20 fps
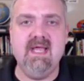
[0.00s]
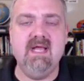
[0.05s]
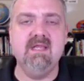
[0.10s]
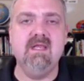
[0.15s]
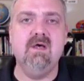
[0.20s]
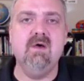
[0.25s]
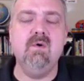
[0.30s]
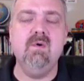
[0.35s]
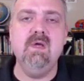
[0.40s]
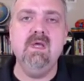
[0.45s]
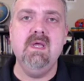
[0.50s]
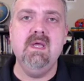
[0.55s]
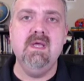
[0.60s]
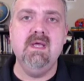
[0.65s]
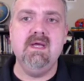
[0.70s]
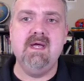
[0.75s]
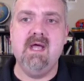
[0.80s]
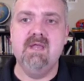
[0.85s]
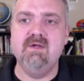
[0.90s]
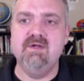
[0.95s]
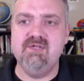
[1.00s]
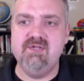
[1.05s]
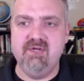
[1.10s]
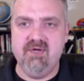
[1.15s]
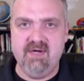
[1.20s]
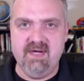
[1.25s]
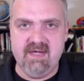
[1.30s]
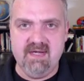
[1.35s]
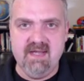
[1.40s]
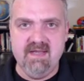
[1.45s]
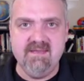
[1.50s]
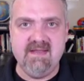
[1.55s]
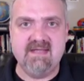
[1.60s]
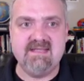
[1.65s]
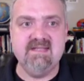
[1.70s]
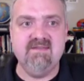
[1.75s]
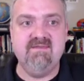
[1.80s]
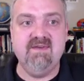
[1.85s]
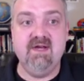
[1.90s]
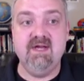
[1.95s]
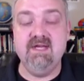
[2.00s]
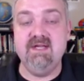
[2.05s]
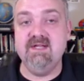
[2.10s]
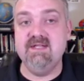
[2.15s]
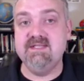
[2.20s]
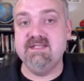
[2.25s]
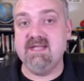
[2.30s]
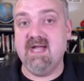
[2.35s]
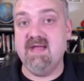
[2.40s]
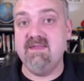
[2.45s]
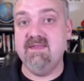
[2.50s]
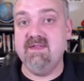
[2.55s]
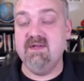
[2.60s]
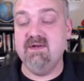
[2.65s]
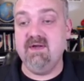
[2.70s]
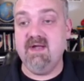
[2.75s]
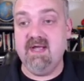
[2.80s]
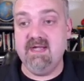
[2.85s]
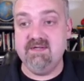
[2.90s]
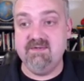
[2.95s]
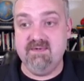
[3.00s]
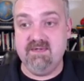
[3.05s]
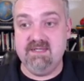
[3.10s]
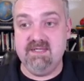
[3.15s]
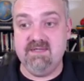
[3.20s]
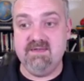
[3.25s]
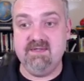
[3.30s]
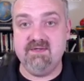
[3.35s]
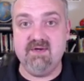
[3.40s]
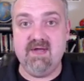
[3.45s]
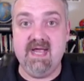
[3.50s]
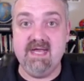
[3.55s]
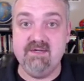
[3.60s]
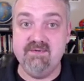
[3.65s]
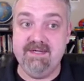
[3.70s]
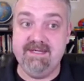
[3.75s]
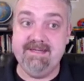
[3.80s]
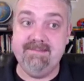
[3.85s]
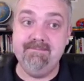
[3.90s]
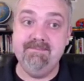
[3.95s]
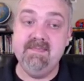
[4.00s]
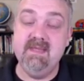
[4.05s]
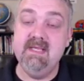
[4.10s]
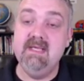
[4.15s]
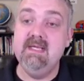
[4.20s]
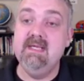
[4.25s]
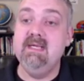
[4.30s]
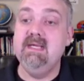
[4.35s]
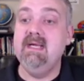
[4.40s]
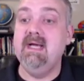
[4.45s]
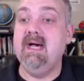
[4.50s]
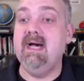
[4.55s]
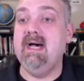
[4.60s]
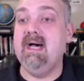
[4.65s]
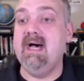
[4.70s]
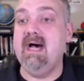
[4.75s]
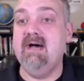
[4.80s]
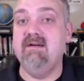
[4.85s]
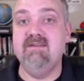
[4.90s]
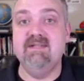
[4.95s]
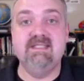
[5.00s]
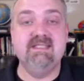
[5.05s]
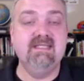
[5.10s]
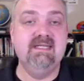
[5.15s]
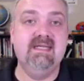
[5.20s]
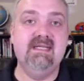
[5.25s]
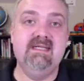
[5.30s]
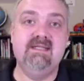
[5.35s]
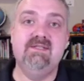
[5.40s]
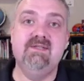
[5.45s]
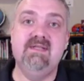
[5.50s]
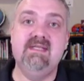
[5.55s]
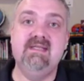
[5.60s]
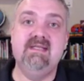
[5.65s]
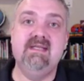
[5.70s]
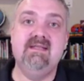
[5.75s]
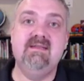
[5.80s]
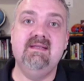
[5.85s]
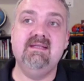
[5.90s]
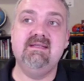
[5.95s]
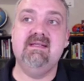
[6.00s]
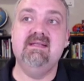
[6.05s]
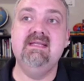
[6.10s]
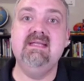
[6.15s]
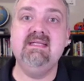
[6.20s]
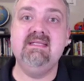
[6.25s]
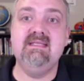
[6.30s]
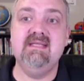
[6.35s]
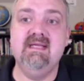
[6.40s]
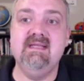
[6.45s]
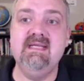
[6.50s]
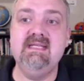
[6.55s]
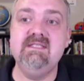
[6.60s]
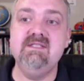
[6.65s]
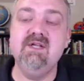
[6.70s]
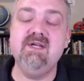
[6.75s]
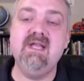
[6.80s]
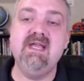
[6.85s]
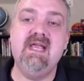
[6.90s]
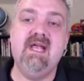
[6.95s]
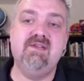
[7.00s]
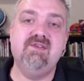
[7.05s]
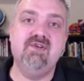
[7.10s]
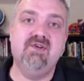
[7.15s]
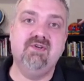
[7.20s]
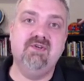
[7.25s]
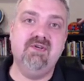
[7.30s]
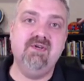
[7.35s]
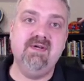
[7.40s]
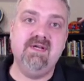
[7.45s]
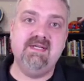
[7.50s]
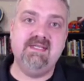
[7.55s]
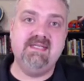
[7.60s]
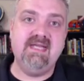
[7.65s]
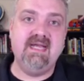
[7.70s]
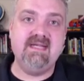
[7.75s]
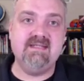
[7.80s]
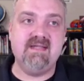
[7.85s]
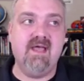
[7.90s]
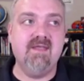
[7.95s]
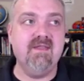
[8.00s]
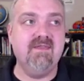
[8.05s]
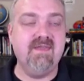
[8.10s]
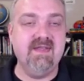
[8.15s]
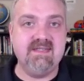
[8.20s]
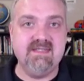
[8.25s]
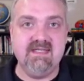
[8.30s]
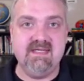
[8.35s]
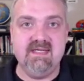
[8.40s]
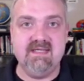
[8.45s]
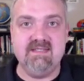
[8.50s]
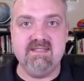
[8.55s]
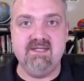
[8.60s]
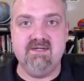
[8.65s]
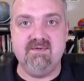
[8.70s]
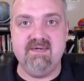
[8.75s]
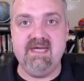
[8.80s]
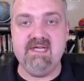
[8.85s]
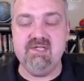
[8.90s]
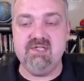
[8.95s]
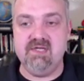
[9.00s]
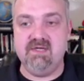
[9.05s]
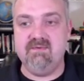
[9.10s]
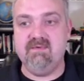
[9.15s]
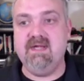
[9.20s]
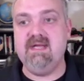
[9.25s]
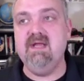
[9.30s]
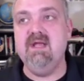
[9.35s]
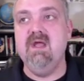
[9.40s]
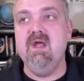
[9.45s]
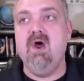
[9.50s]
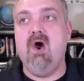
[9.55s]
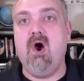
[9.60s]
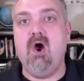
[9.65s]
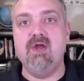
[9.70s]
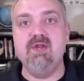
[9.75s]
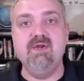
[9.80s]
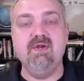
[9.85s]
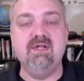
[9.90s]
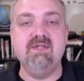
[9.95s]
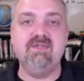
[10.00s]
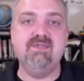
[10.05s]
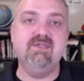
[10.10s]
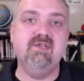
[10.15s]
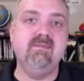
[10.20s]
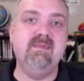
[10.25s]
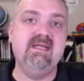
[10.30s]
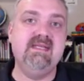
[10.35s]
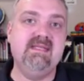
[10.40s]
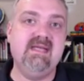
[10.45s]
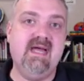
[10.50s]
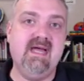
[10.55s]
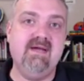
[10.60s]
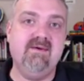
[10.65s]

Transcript: yellow colored urine, that's a very good sign that you're hydrated. Obviously, so this at least looking at your urine takes other things into consideration, right? Are you consuming